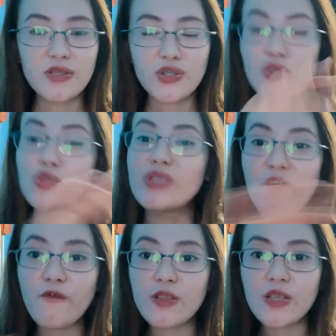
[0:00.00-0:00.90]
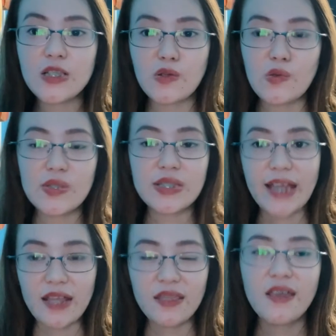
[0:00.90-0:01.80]
So you never disclose
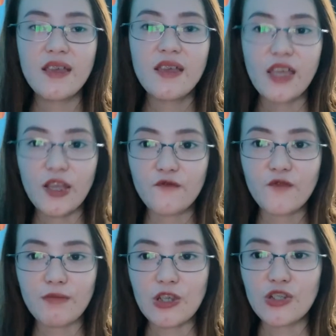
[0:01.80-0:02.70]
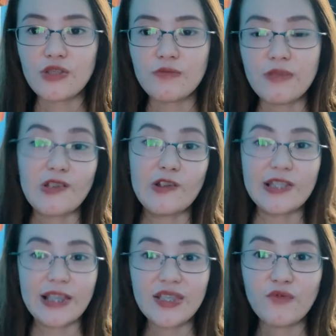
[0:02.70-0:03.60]
that information because
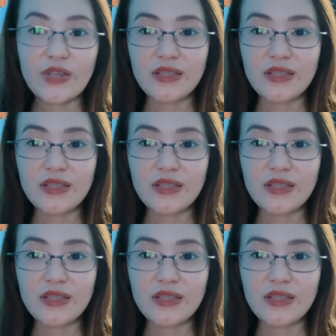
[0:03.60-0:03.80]
it's